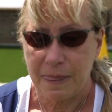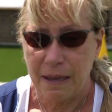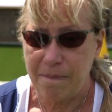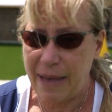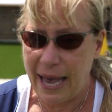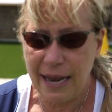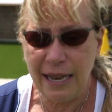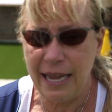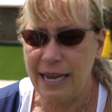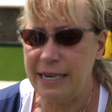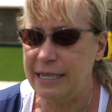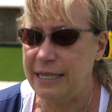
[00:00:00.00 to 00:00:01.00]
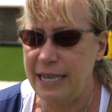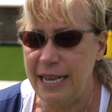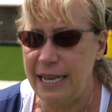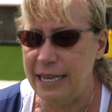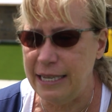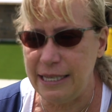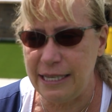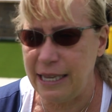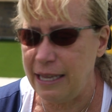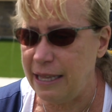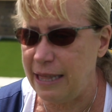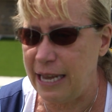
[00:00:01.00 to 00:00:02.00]
battling a disease
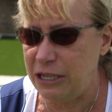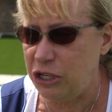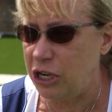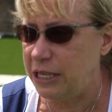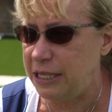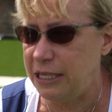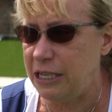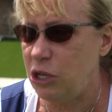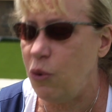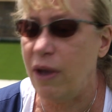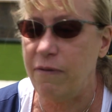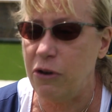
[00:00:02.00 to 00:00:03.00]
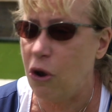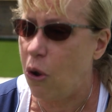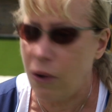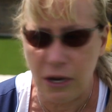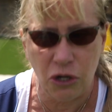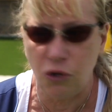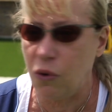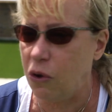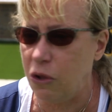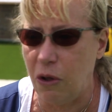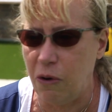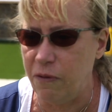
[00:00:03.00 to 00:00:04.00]
that just you have no
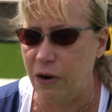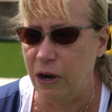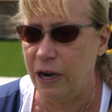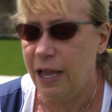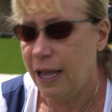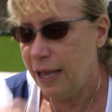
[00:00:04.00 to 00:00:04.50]
control over,